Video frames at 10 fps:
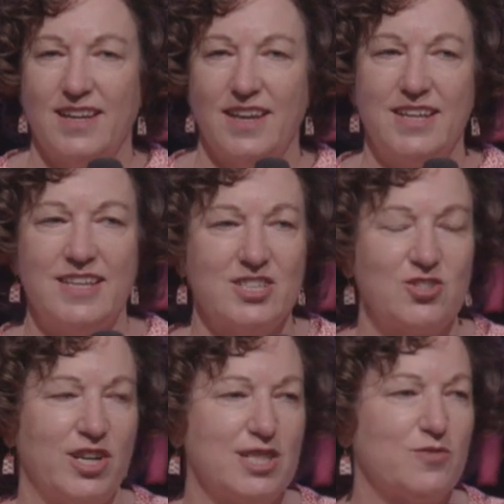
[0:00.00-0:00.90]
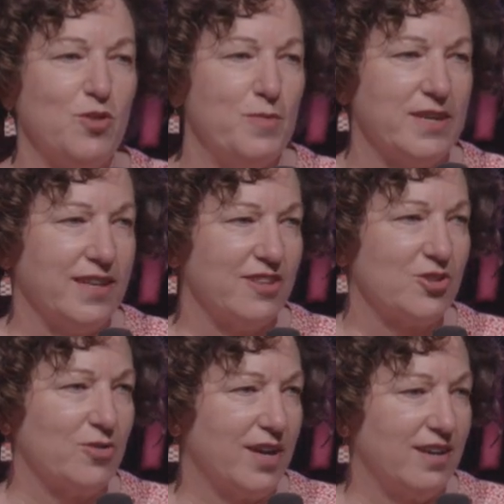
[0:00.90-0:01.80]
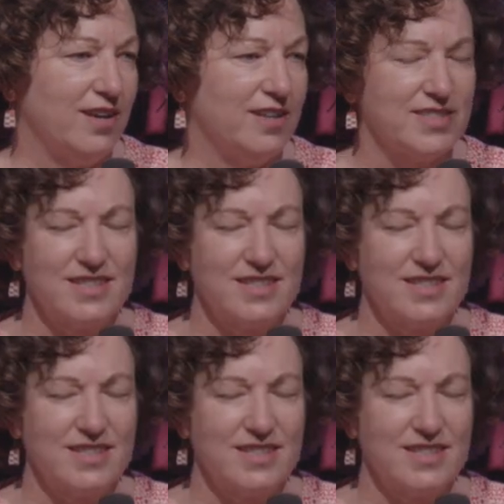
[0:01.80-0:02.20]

and he's transforming that through our lives.